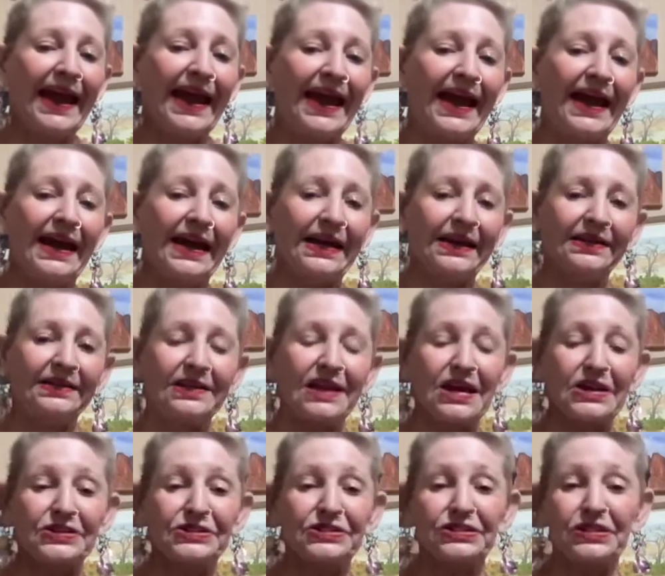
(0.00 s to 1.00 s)
and
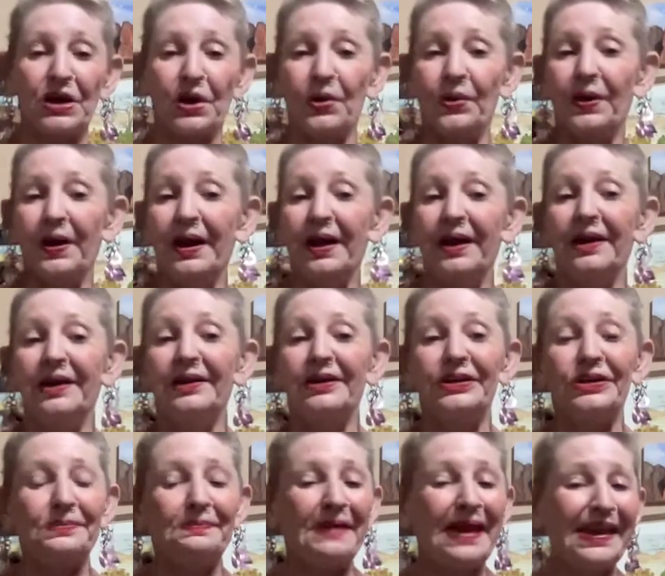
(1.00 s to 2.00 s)
so
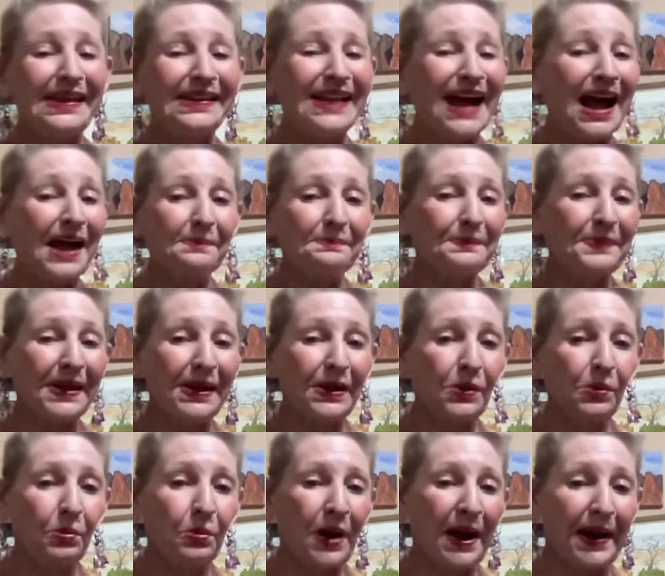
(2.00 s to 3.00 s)
you may not be
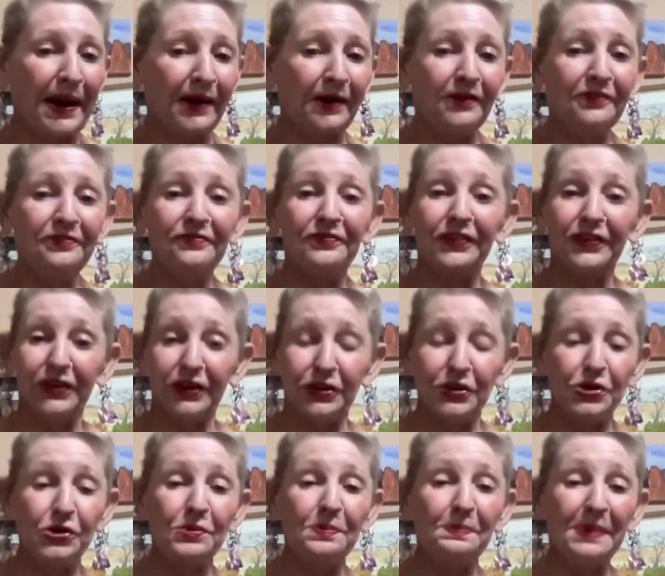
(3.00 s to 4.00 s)
aware for the
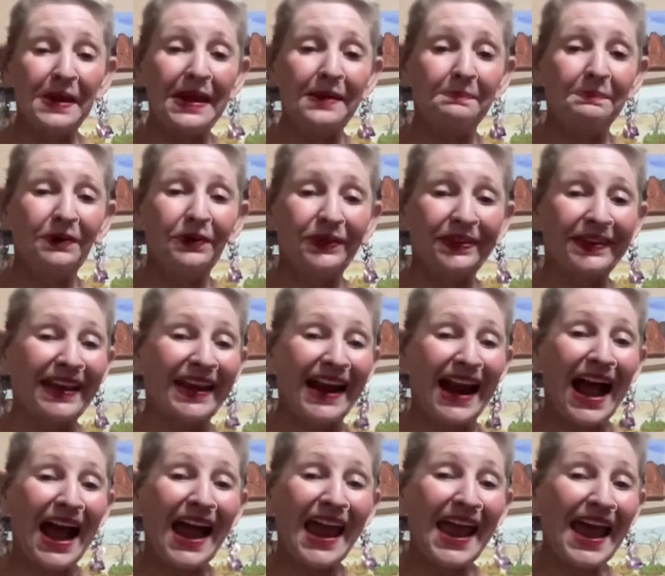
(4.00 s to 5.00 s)
new people that
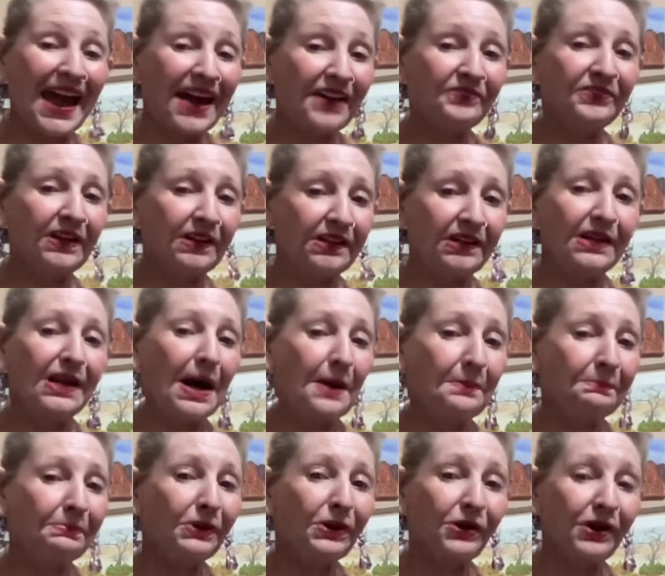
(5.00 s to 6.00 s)
I have a
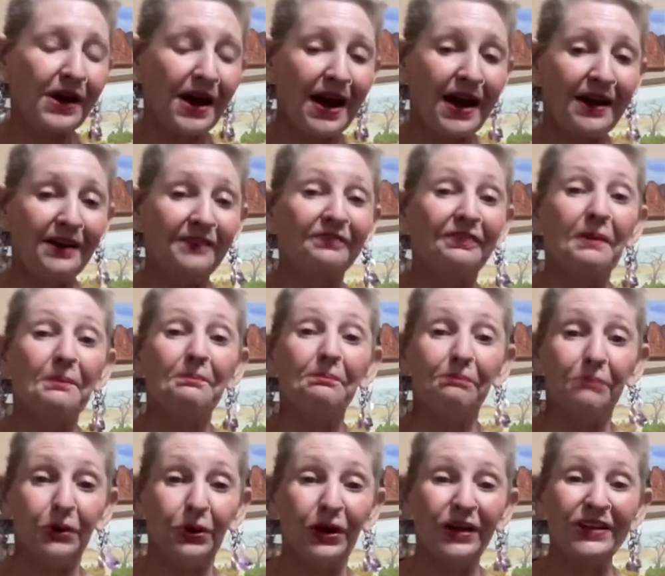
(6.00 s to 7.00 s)
number of
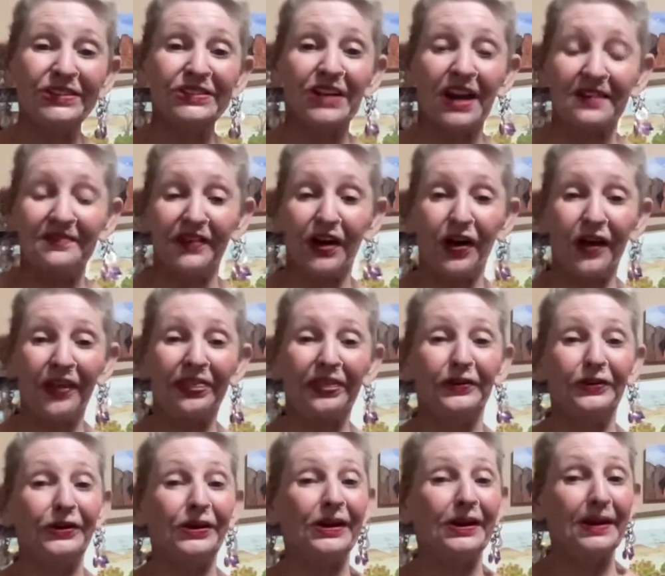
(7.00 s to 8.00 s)
books. I've
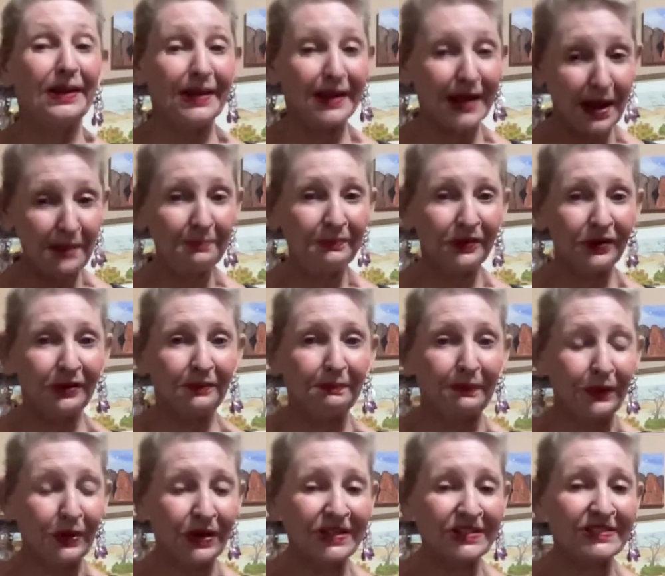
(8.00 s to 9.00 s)
authored a number of
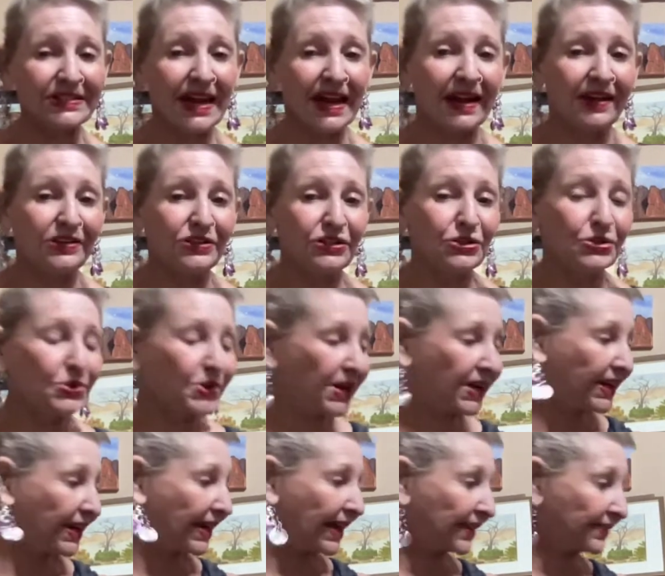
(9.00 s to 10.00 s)
books, and you
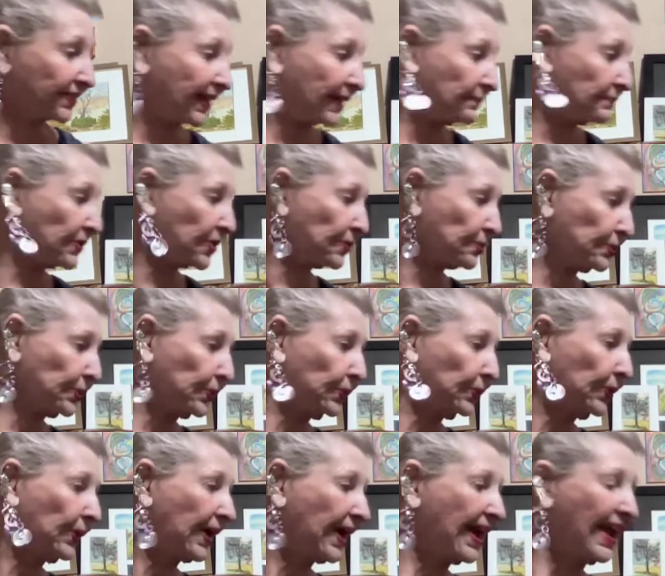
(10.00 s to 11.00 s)
can get them
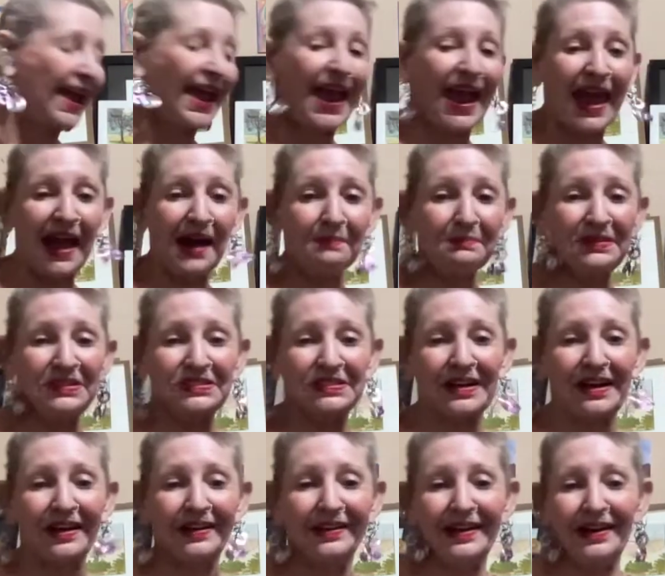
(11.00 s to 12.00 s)
through
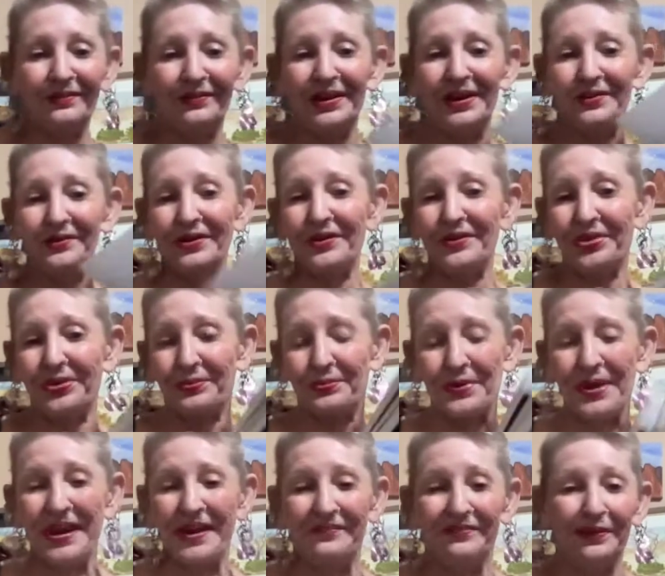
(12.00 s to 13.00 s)
Amazon. Now, here are
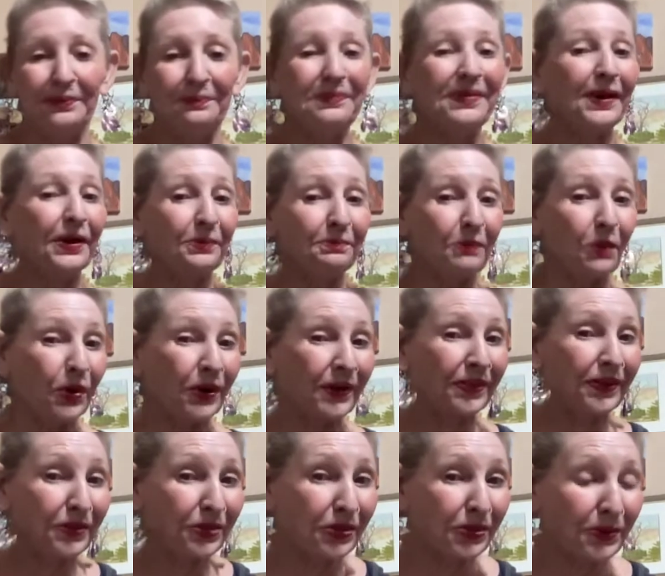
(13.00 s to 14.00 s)
three of them. There are more
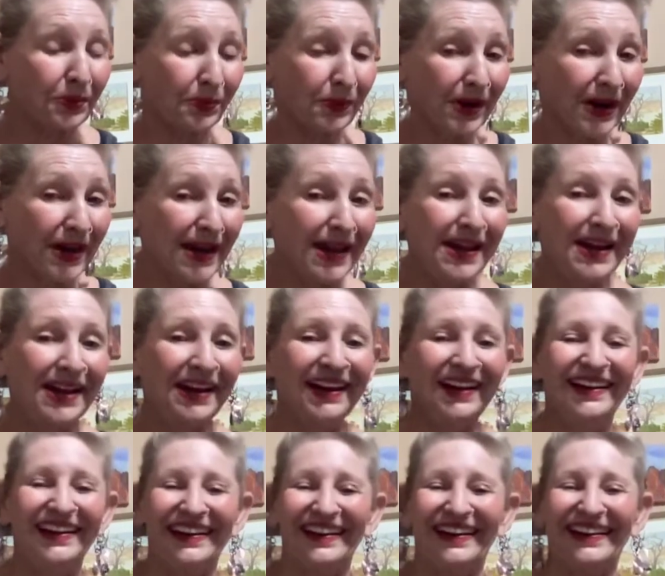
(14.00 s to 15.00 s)
than three.
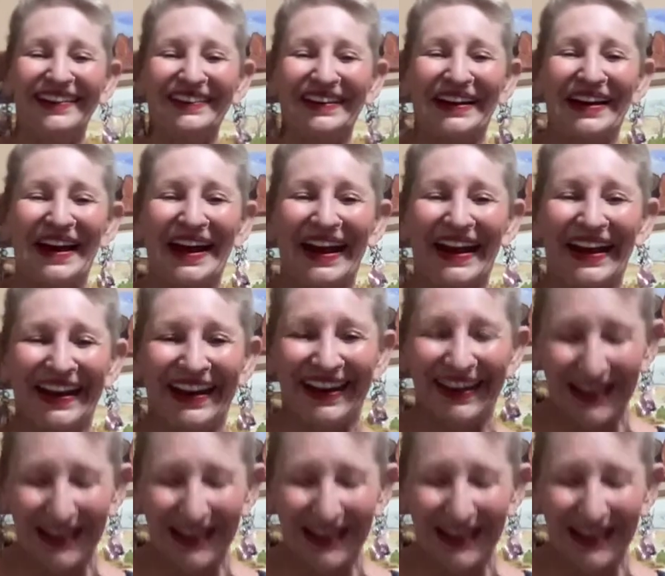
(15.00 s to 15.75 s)
okay.